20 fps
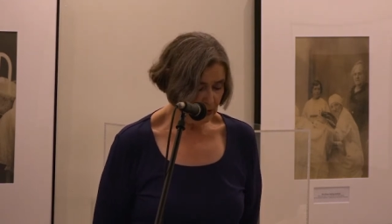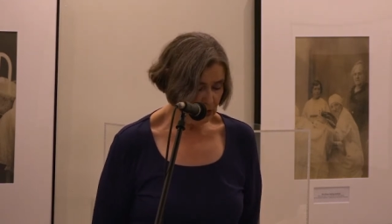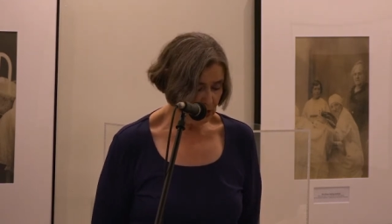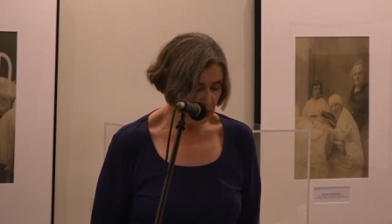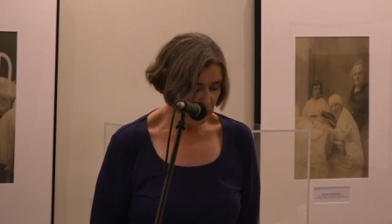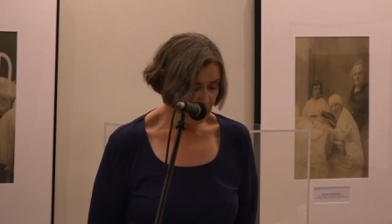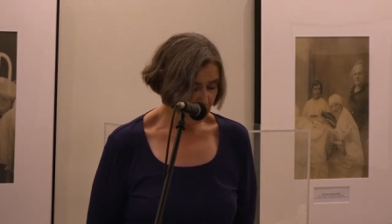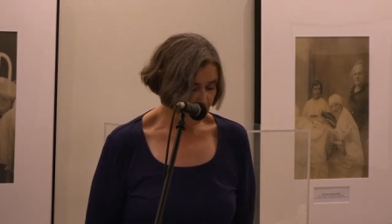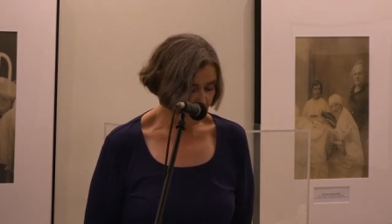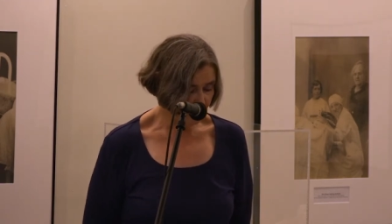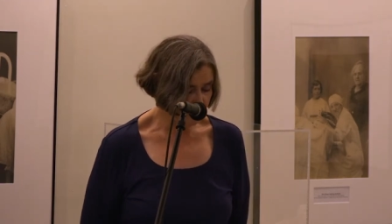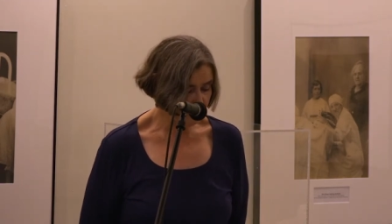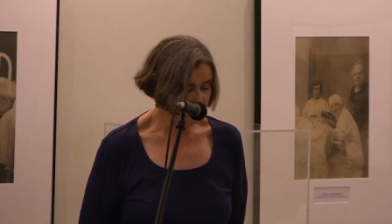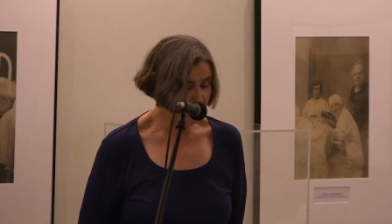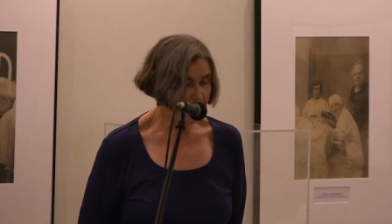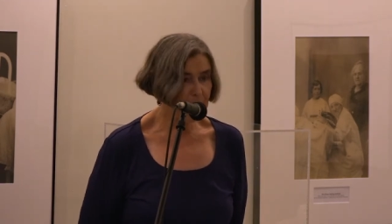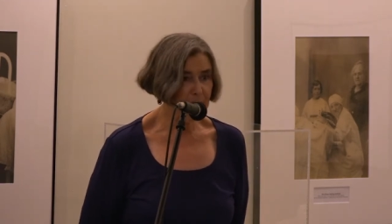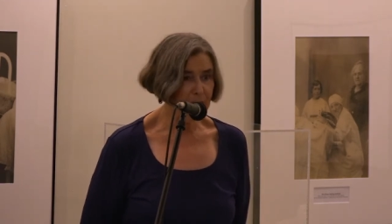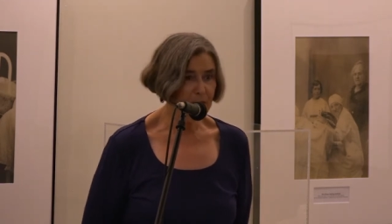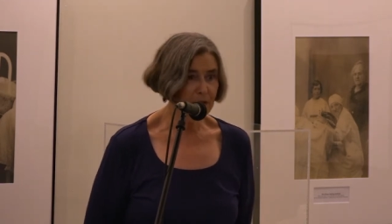Jill
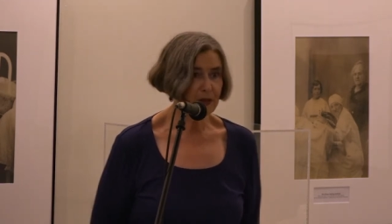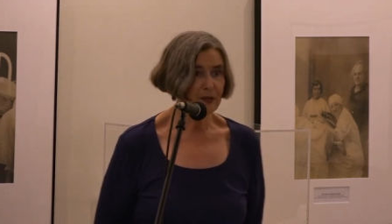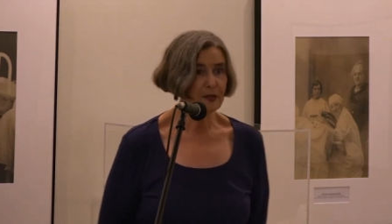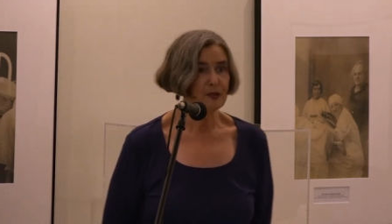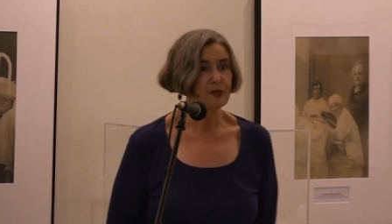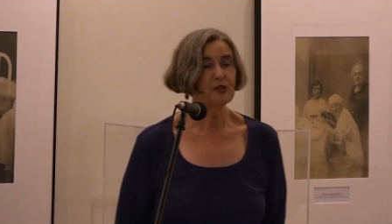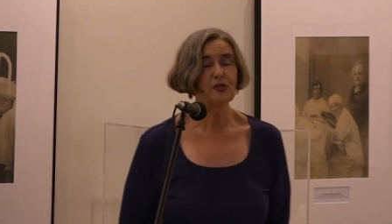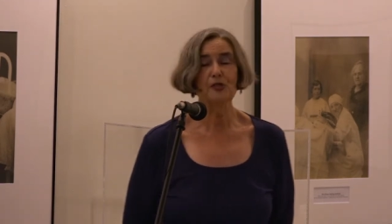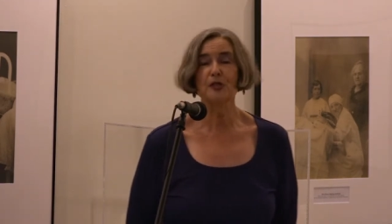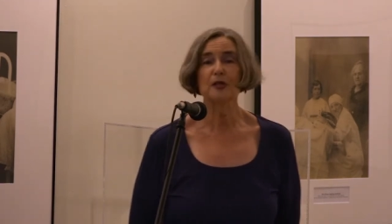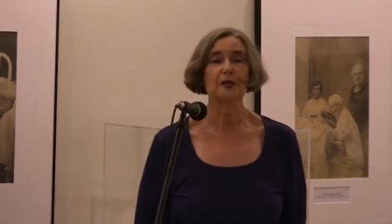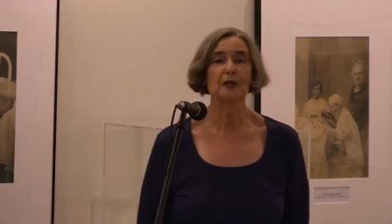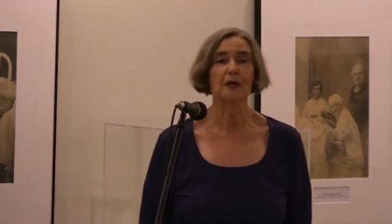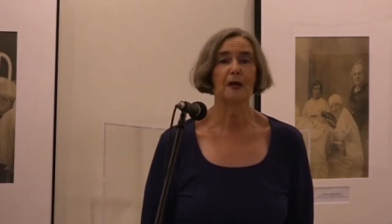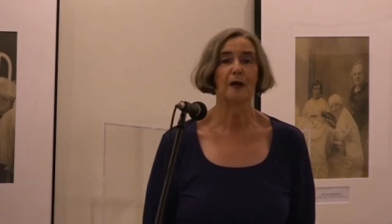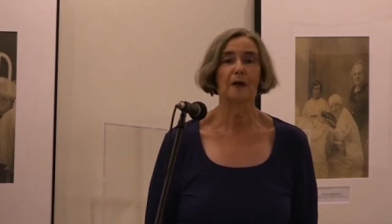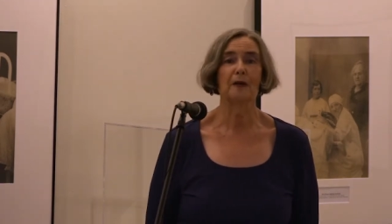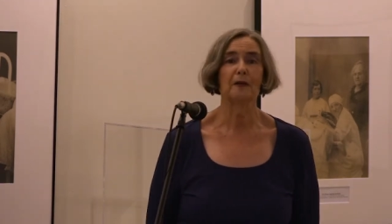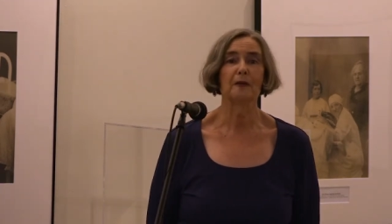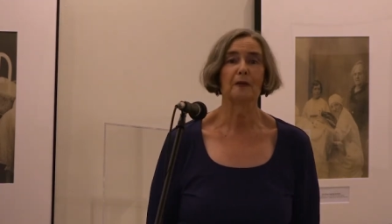admitted that she
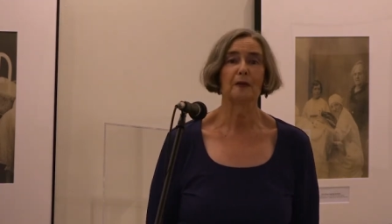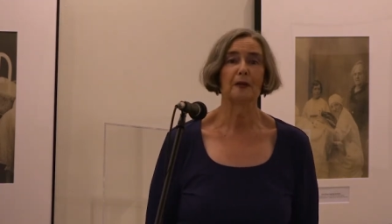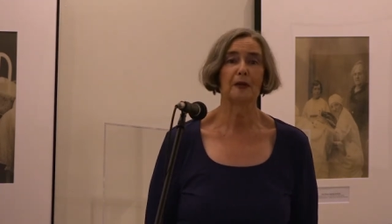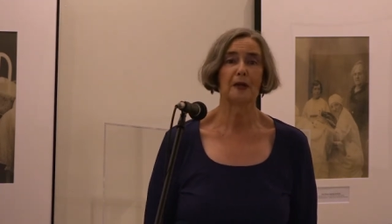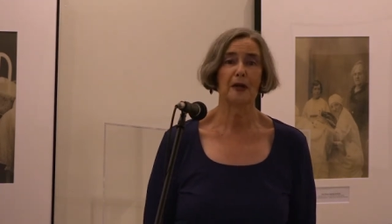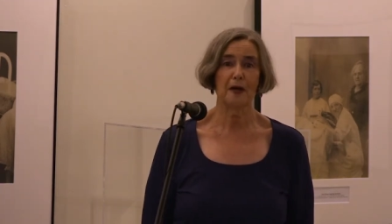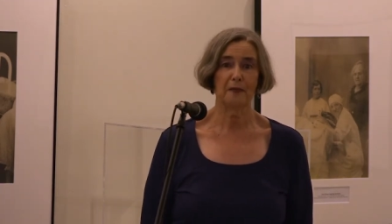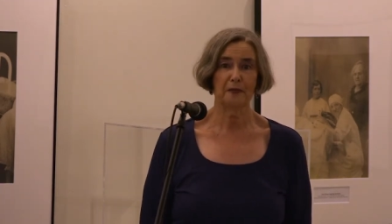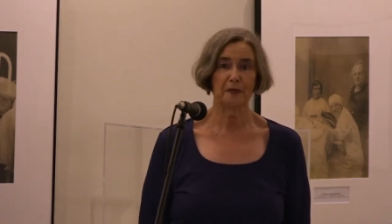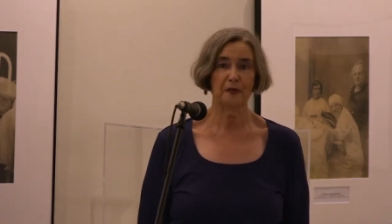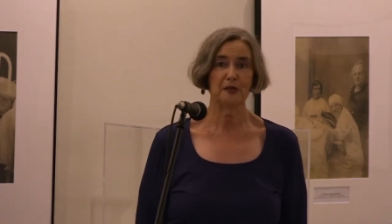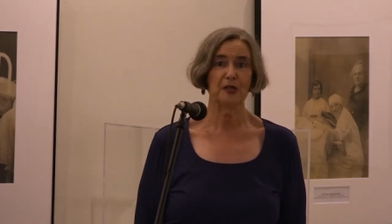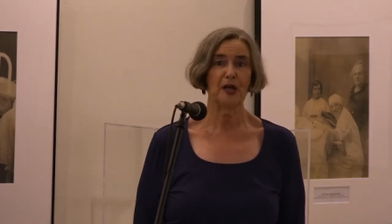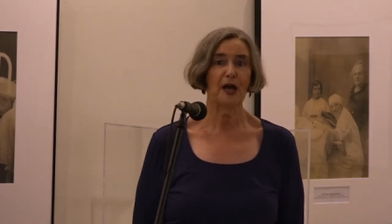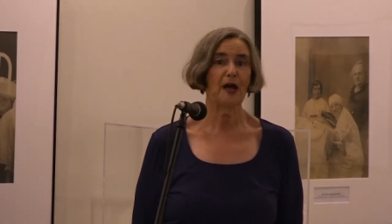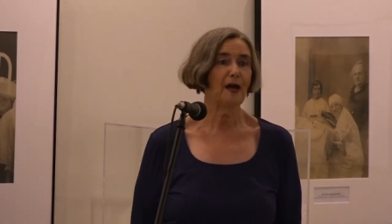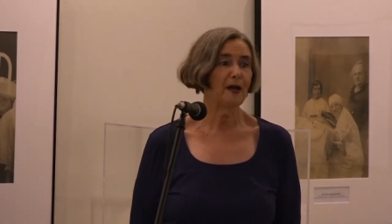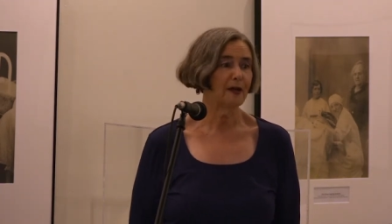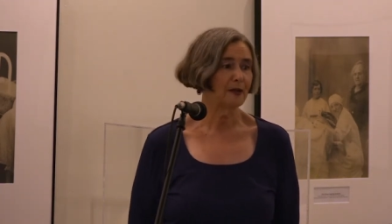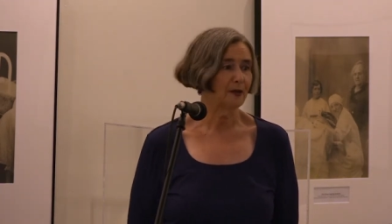got the
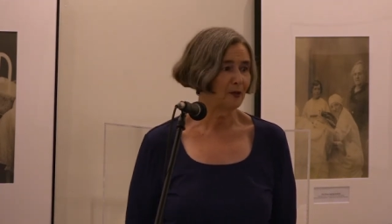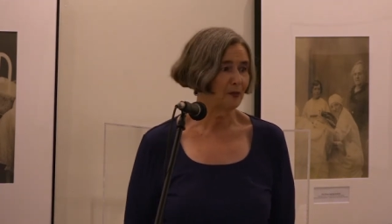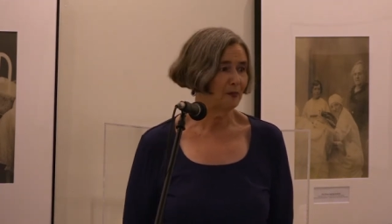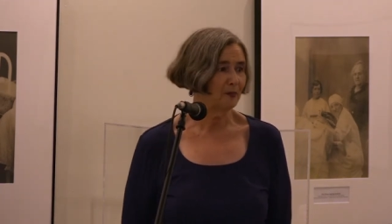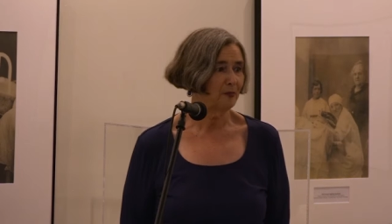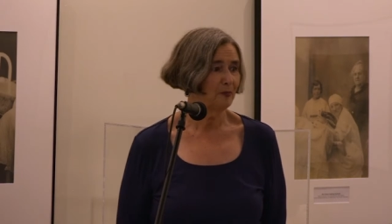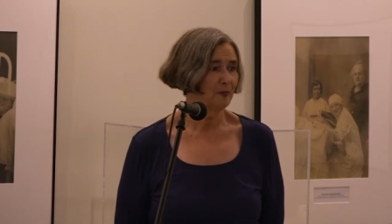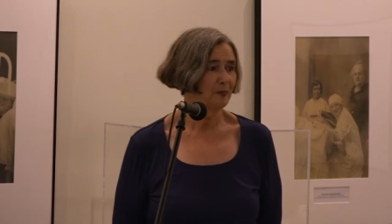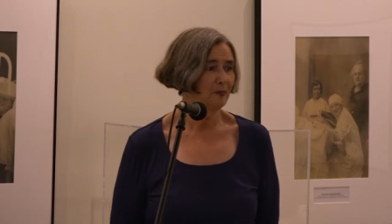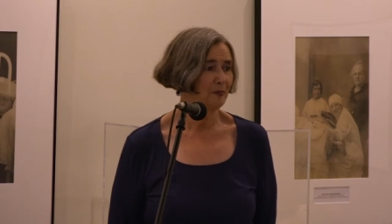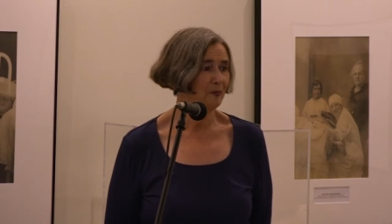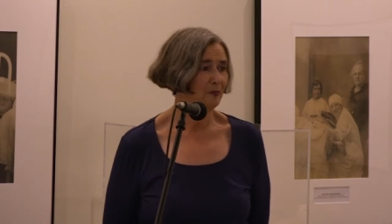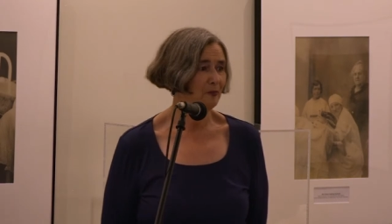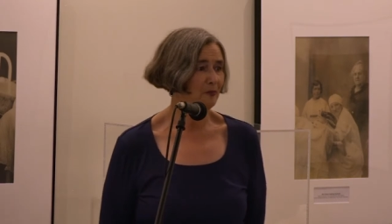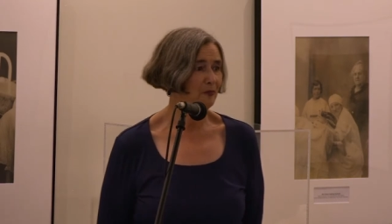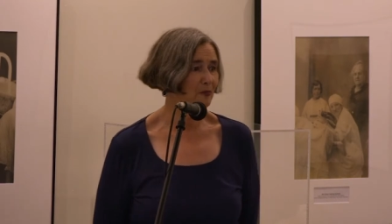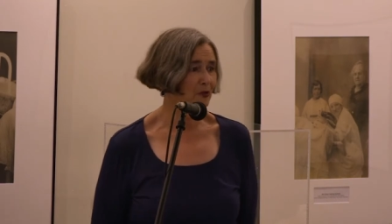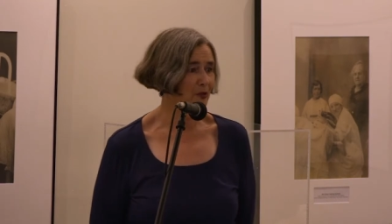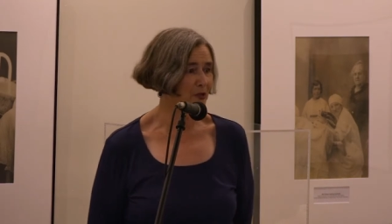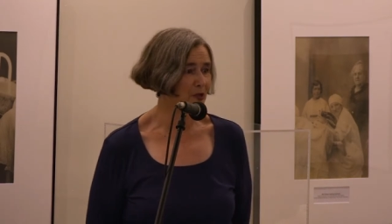title
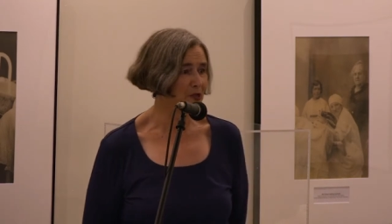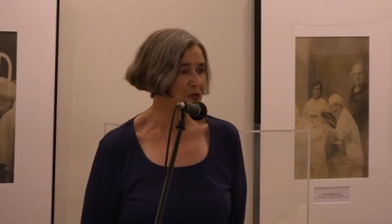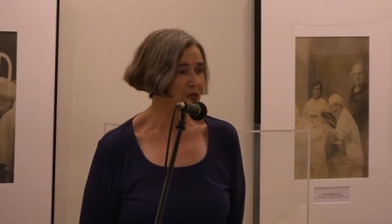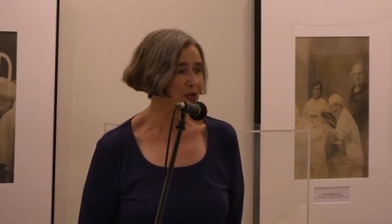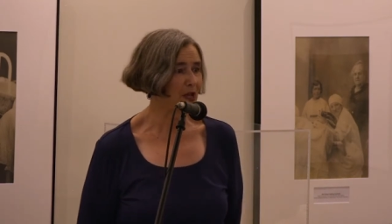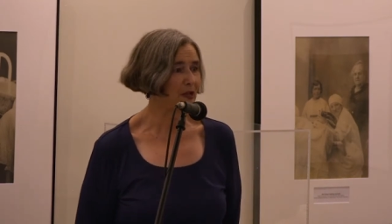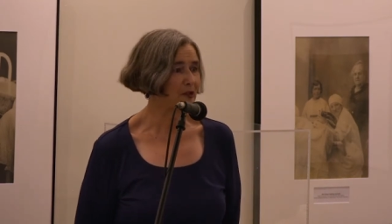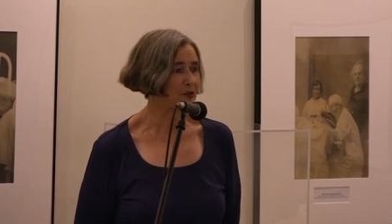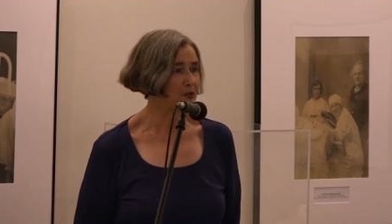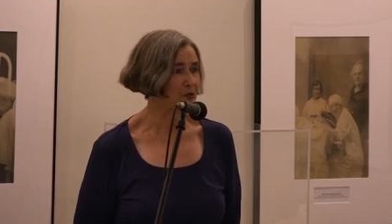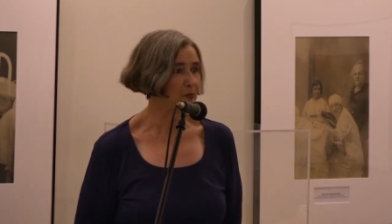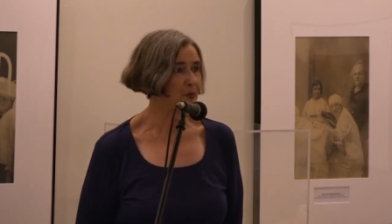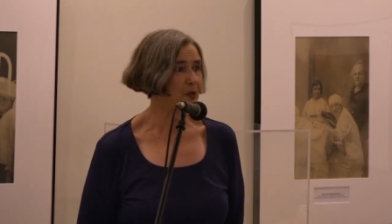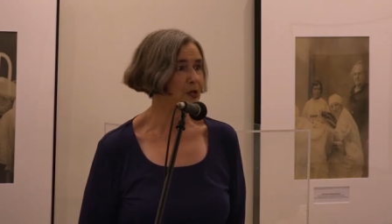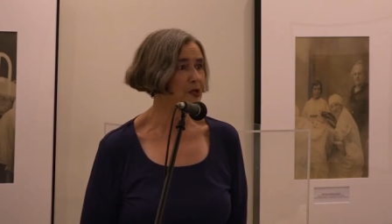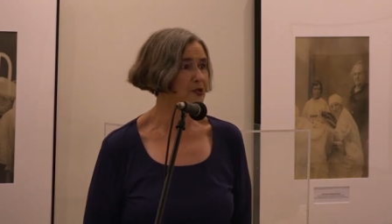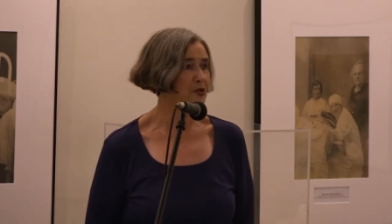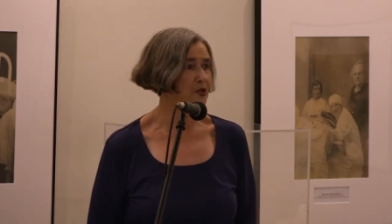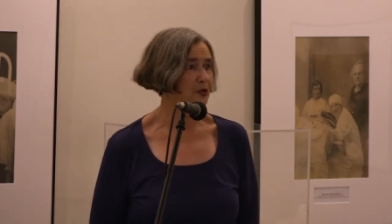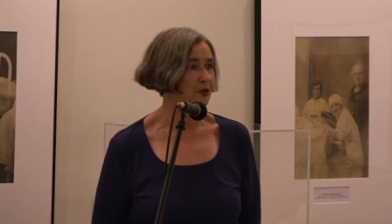for this
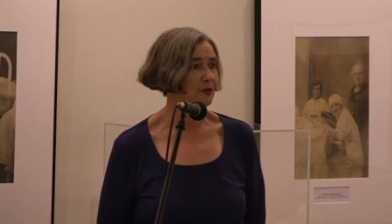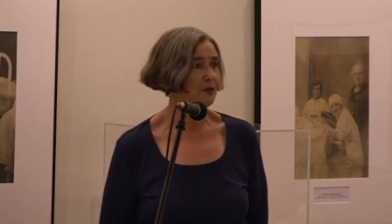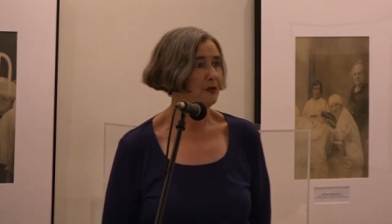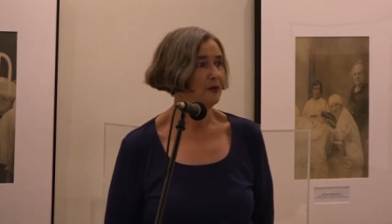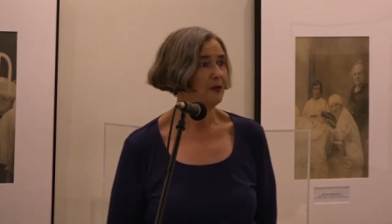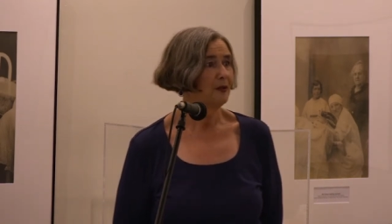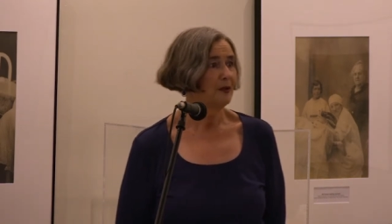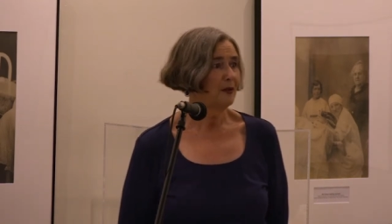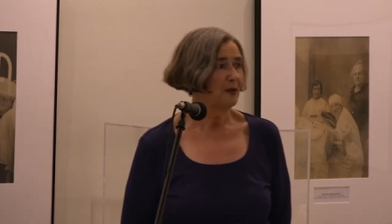exhibition